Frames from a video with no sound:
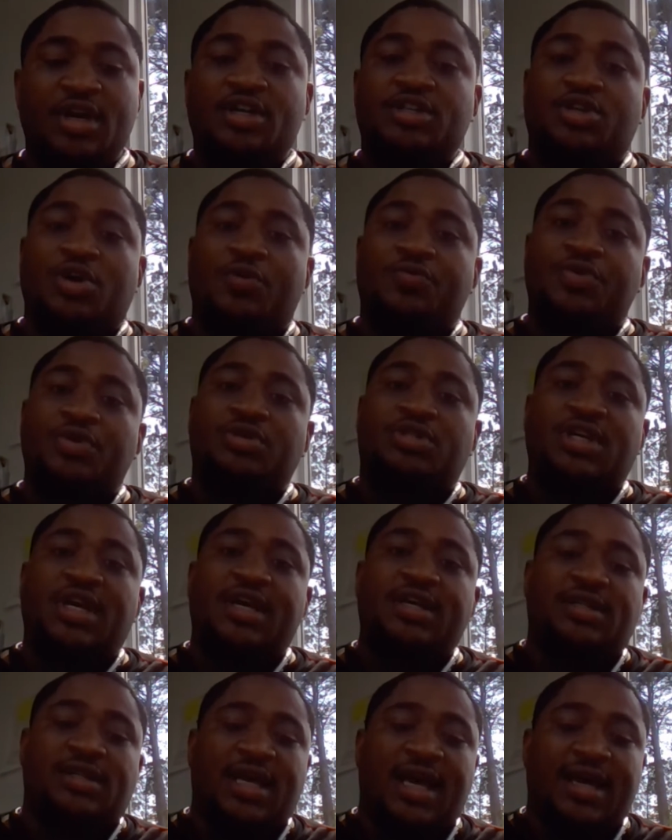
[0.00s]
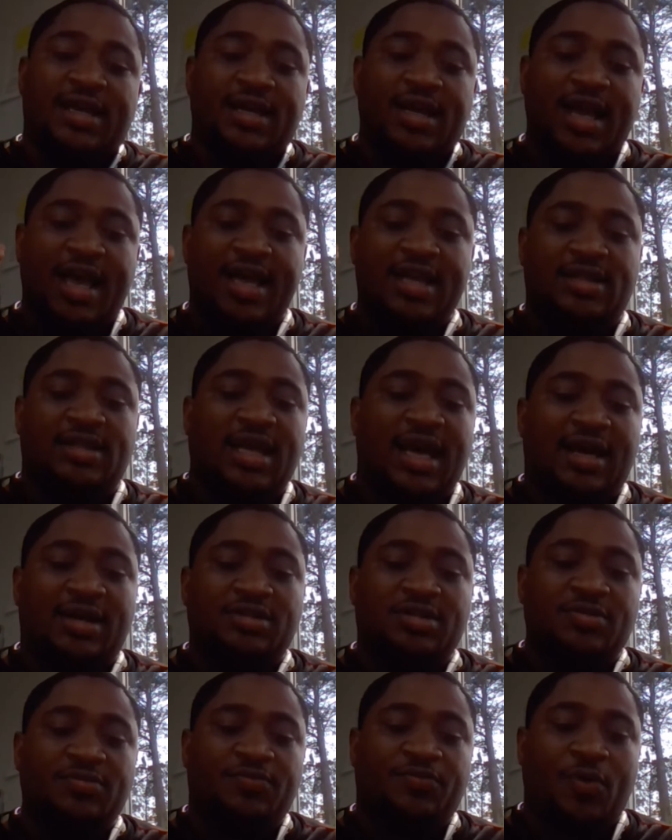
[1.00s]
So if you take that
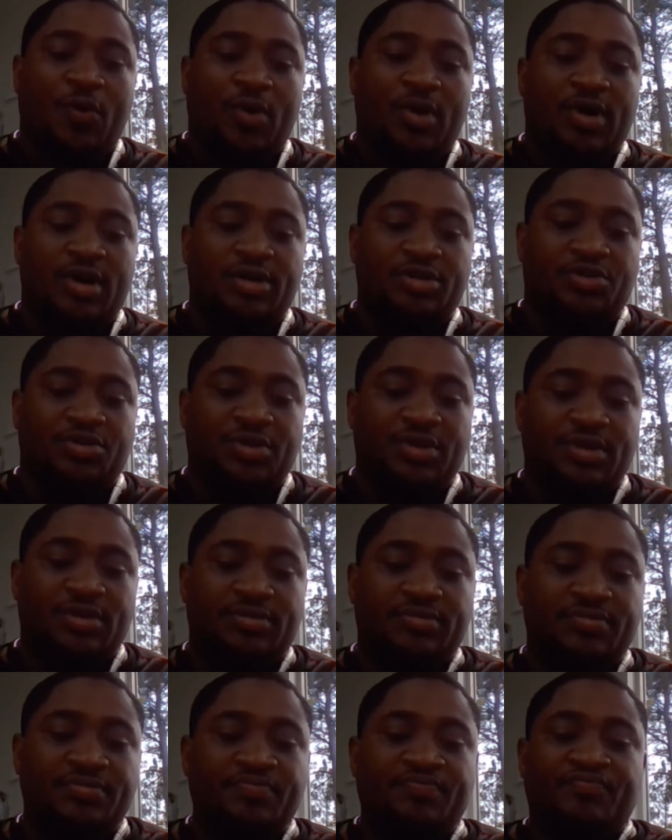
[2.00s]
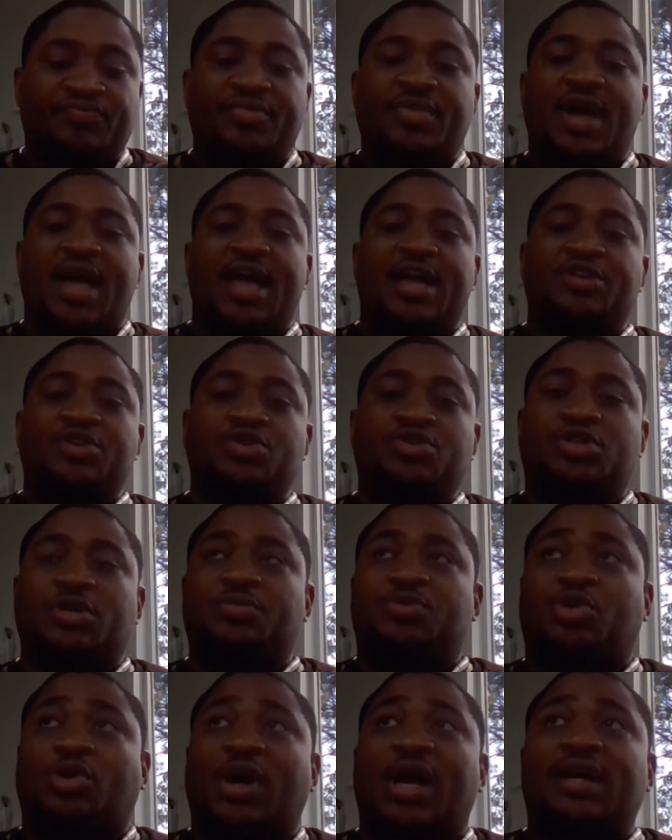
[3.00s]
$8,400 and you
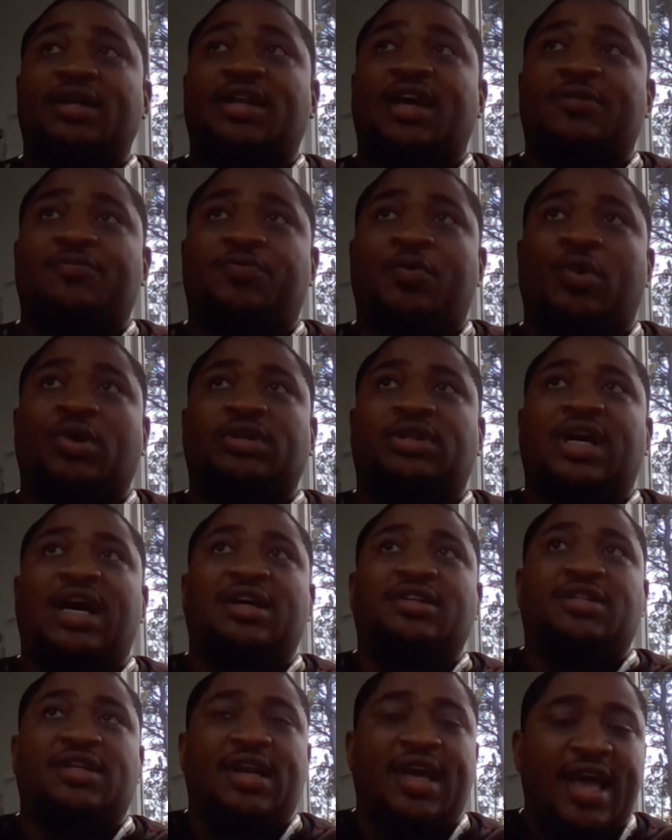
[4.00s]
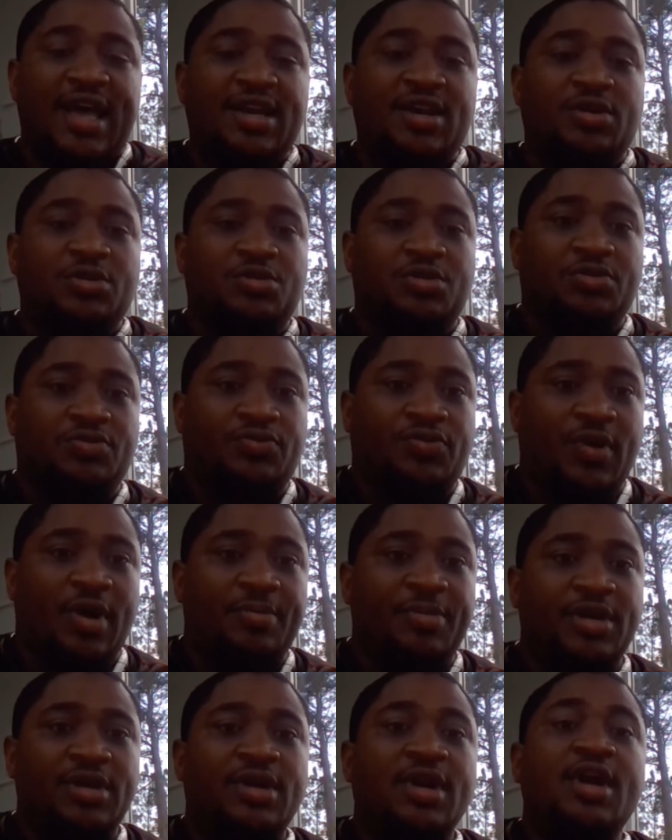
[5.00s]
subtract that $4,800
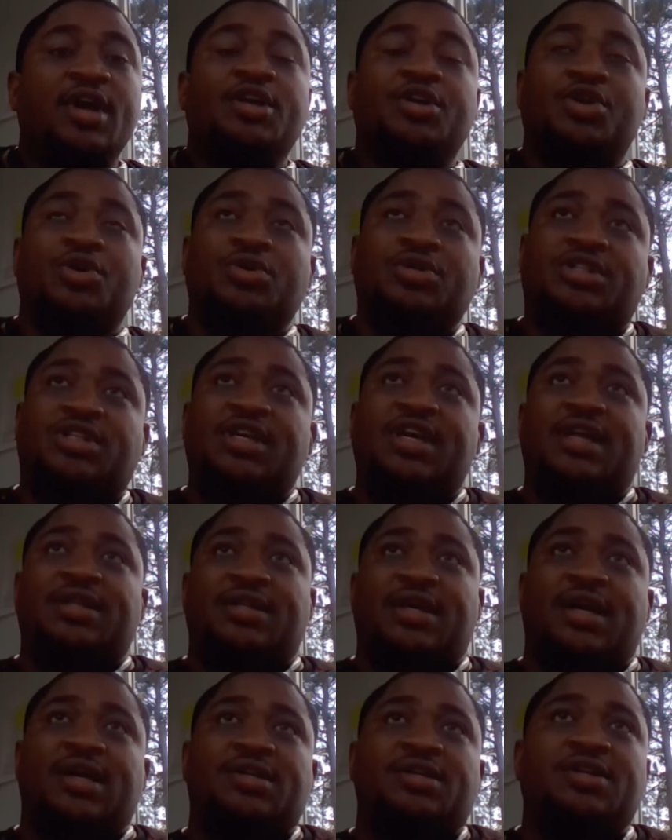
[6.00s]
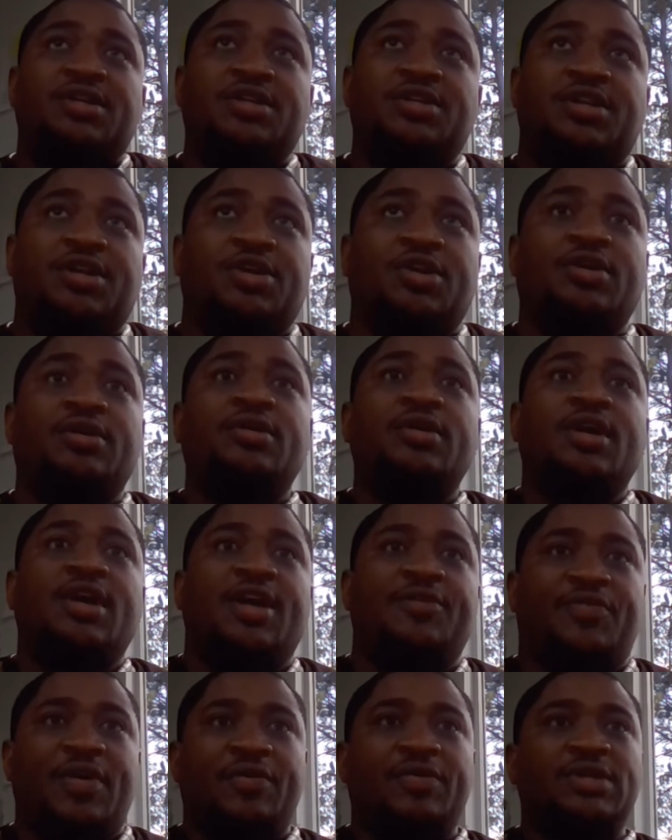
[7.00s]
from it, you'll see at the end of the year,
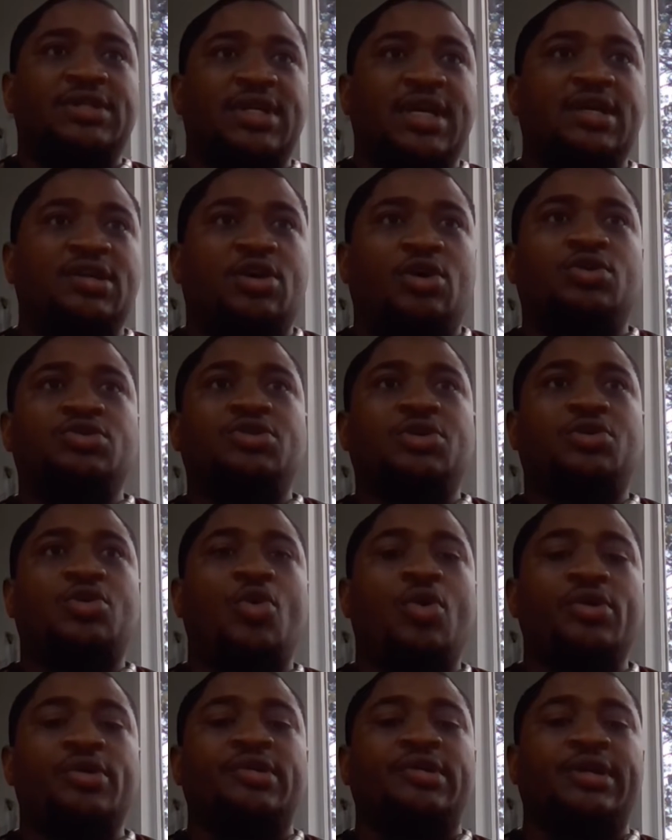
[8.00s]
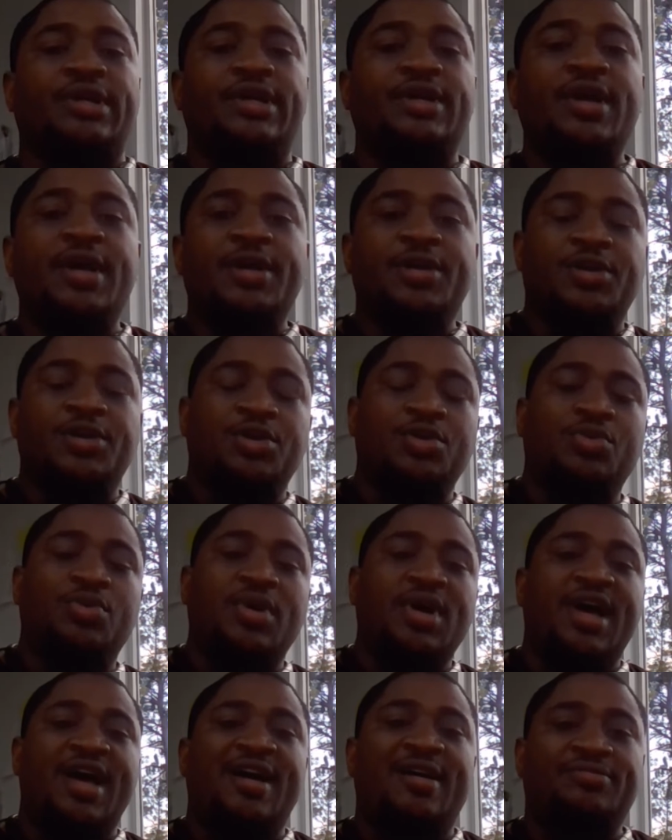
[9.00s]
if everything goes accordingly, you
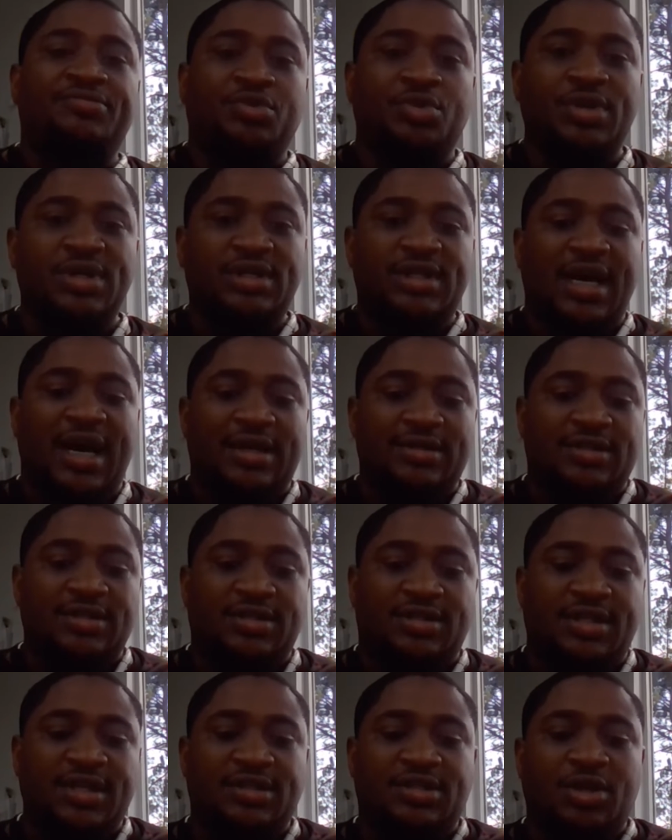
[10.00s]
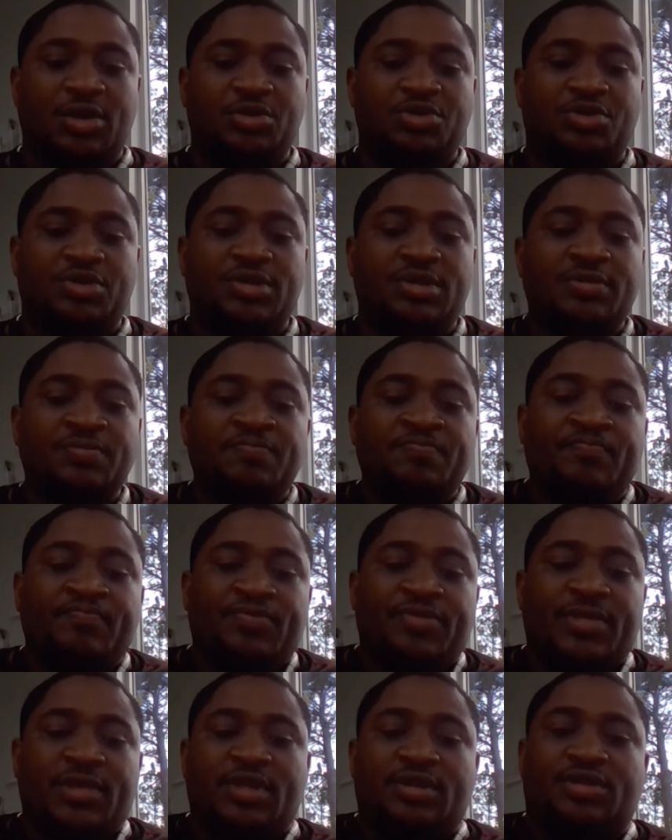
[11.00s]
will have $3,600
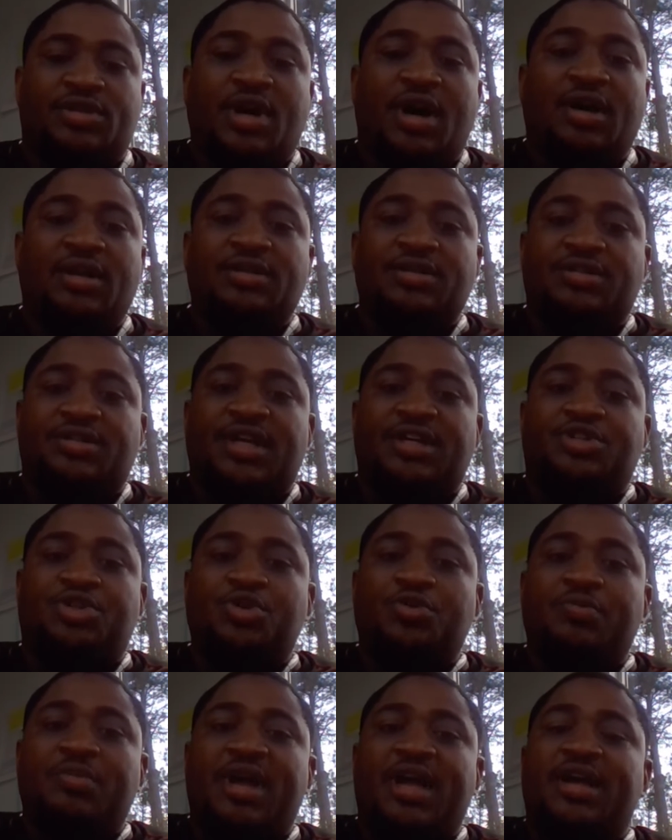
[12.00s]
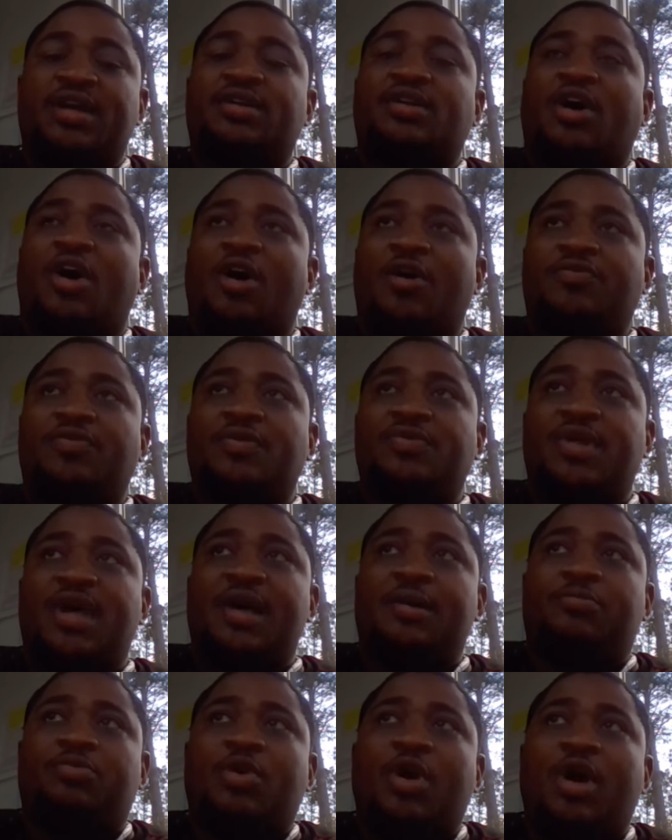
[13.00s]
that you made off of that